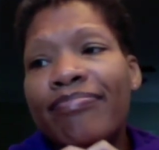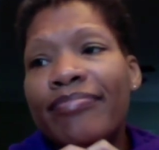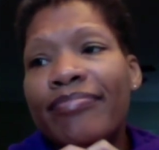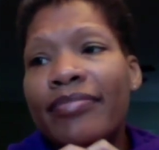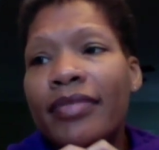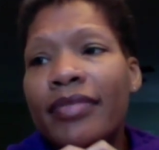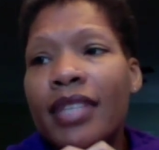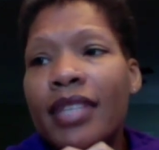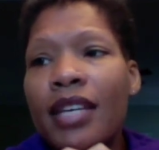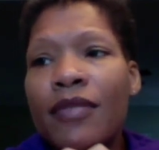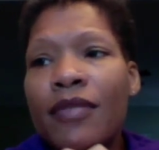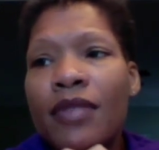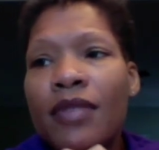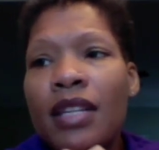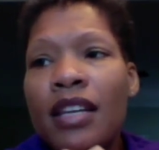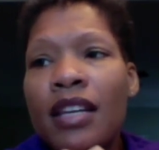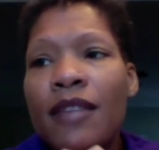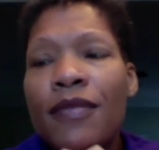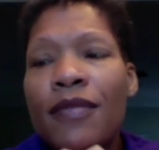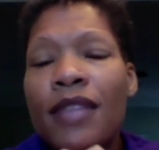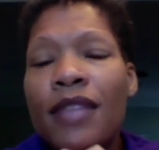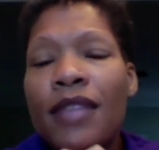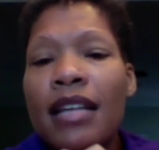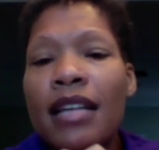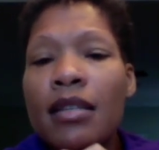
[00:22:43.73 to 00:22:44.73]
if
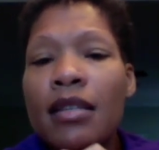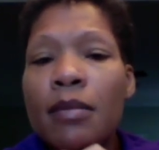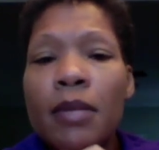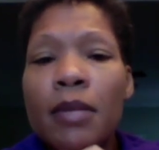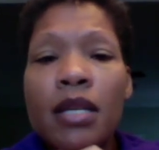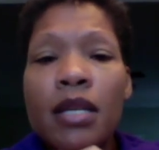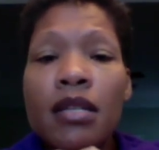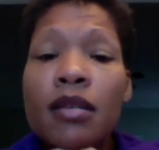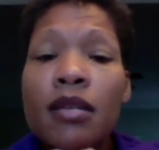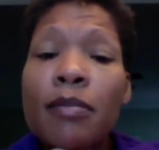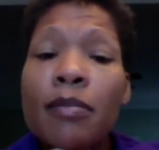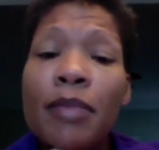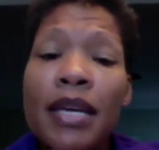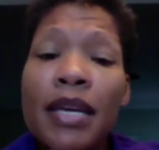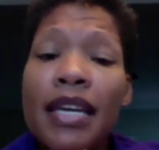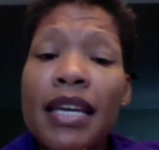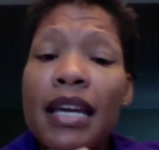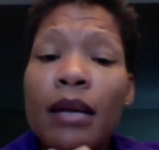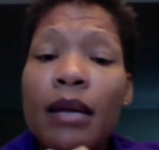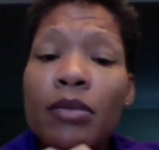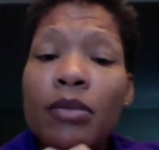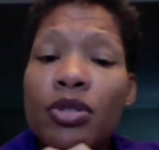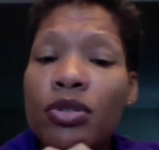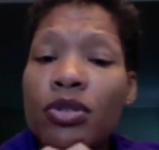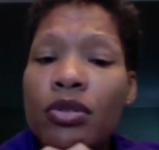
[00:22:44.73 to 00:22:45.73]
that's meant to be,
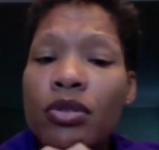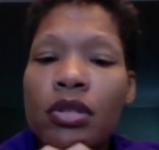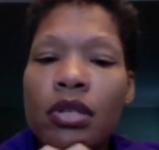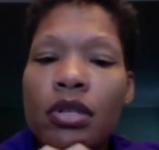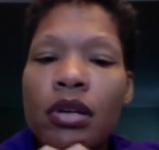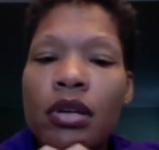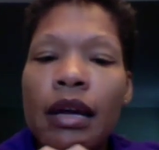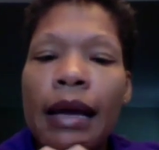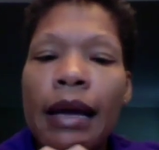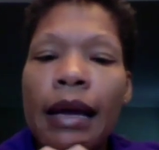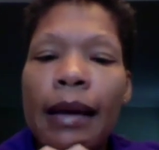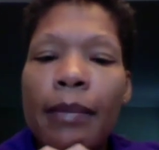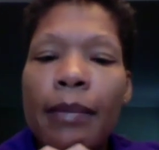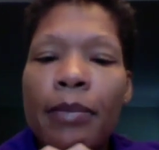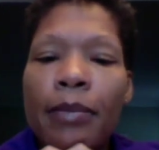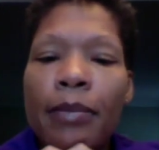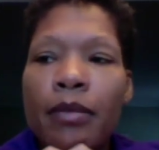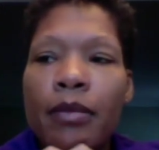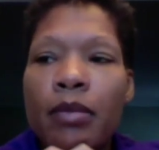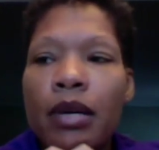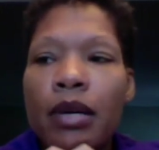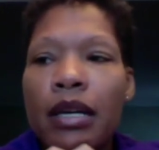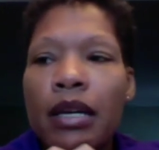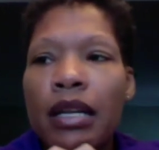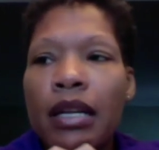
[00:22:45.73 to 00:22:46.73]
I'm sure it'll happen.
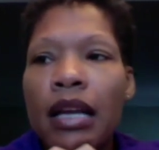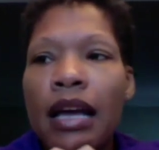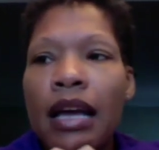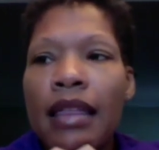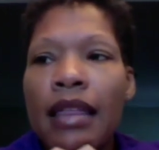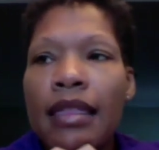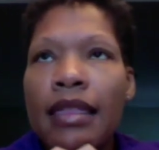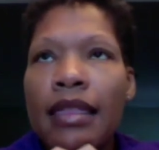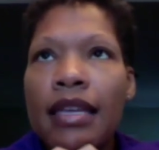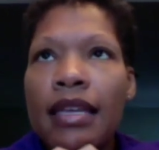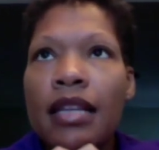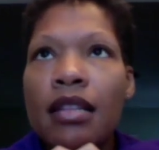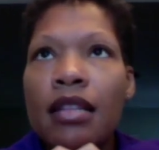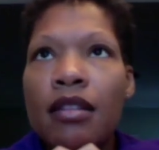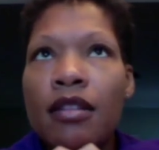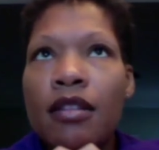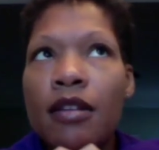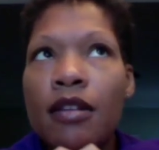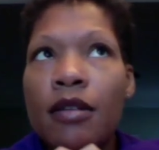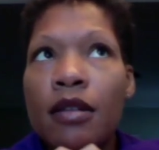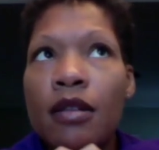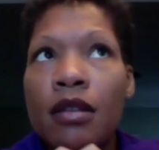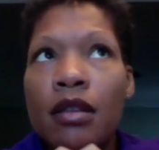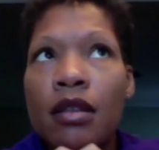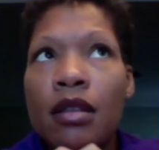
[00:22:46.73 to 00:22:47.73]
But I think
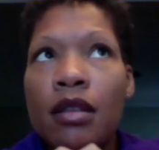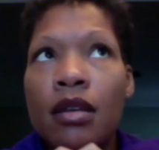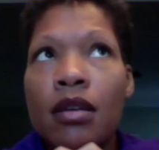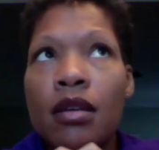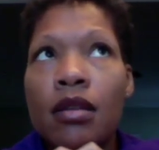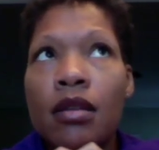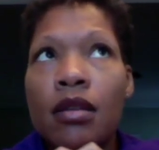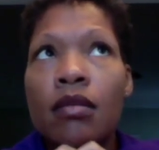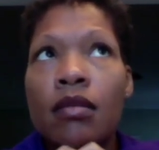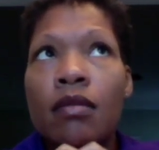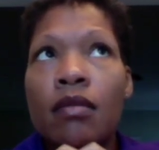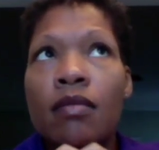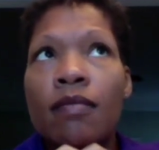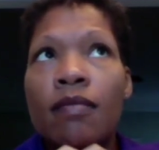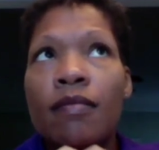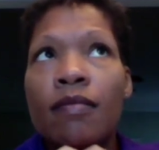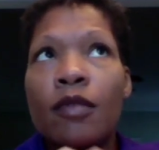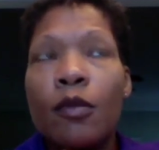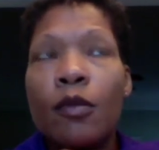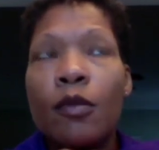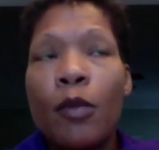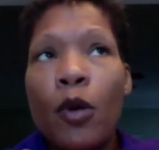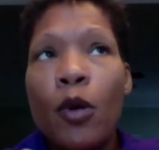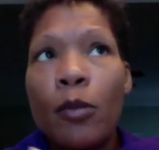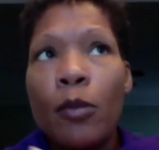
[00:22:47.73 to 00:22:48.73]
the
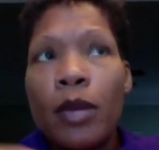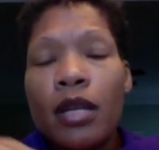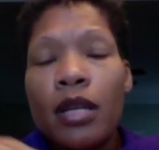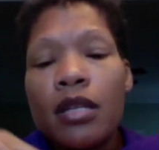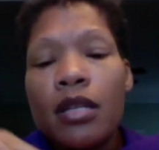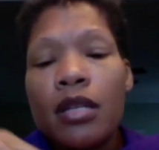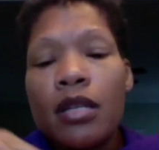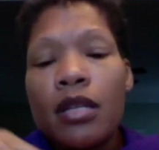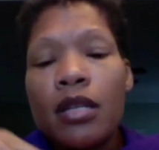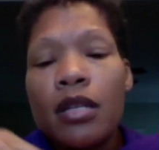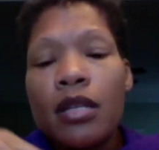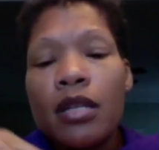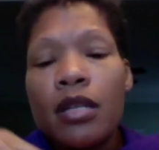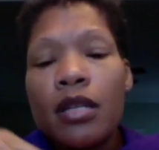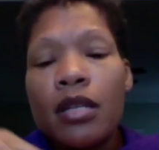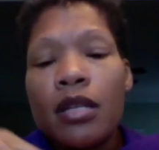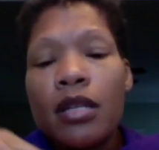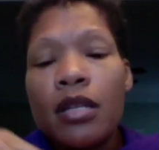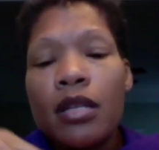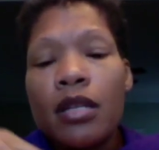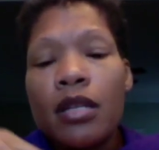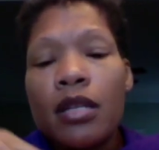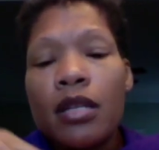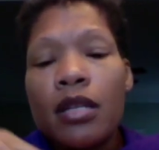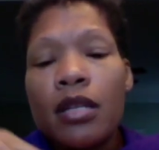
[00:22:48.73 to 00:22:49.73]
momentum,
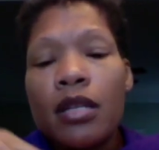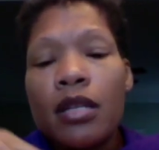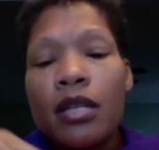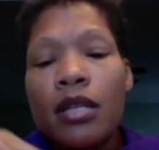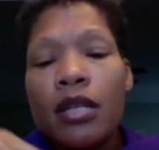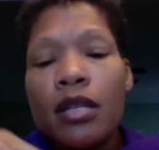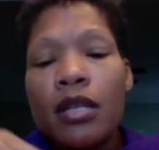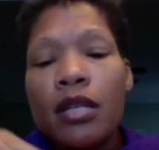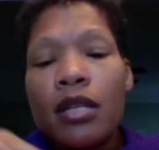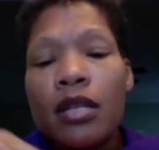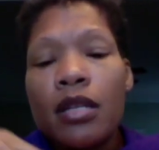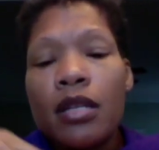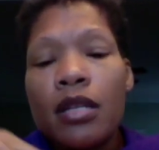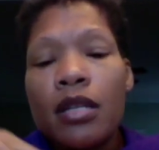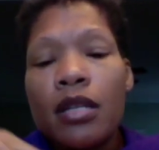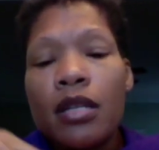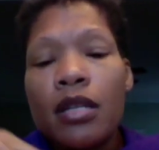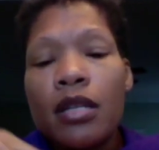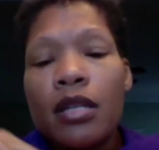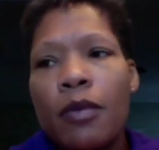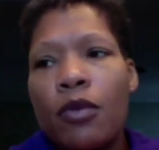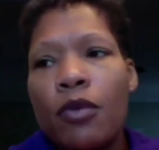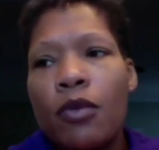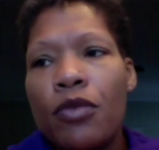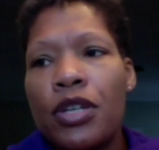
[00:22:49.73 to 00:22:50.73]
many
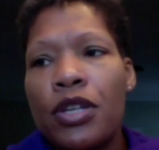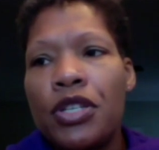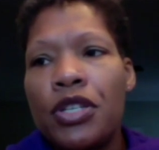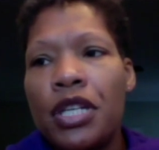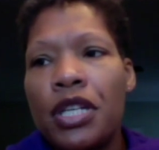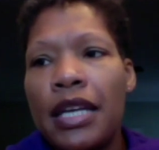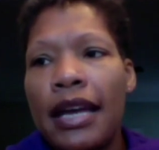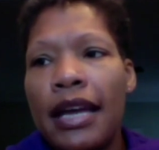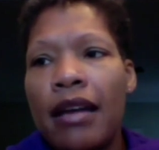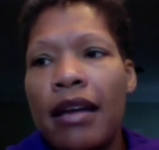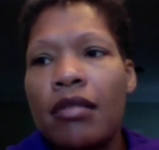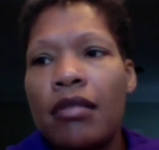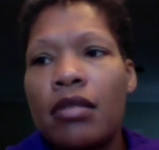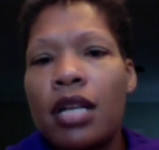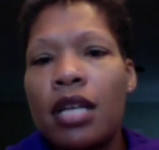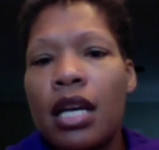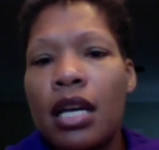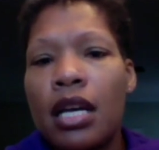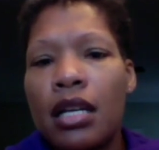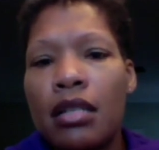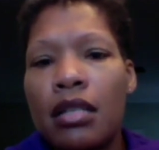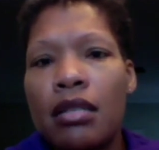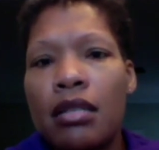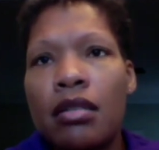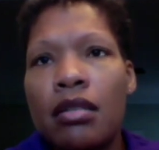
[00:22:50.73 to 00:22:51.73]
people reaching out to
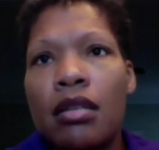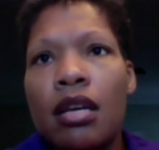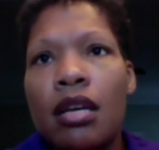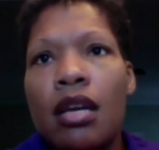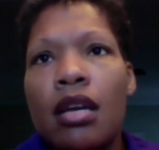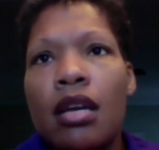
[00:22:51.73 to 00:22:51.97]
us,